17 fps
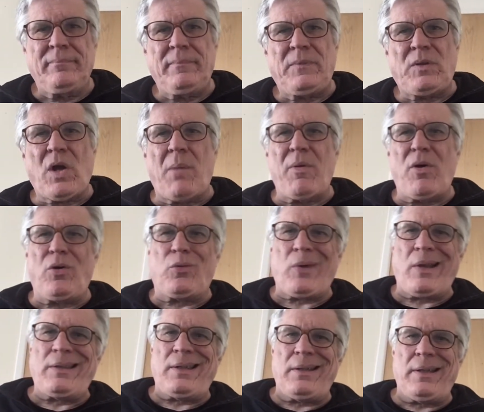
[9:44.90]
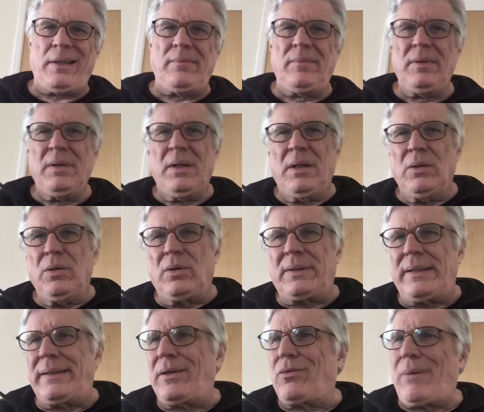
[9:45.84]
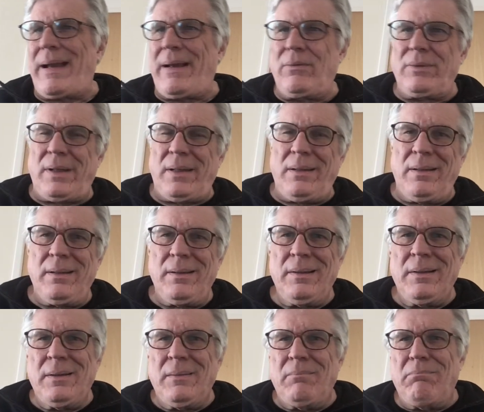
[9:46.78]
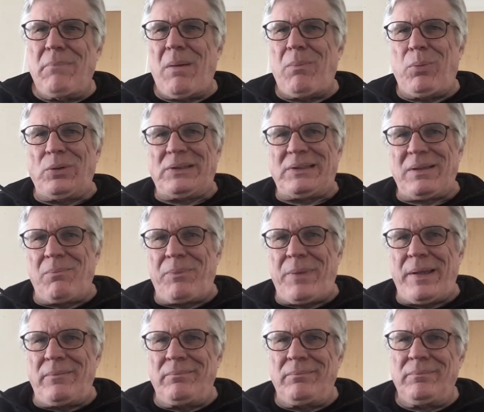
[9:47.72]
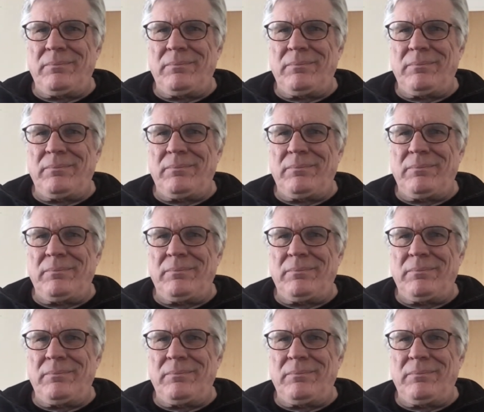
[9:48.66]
Tommo grunted and looked at the ground and mumbled something.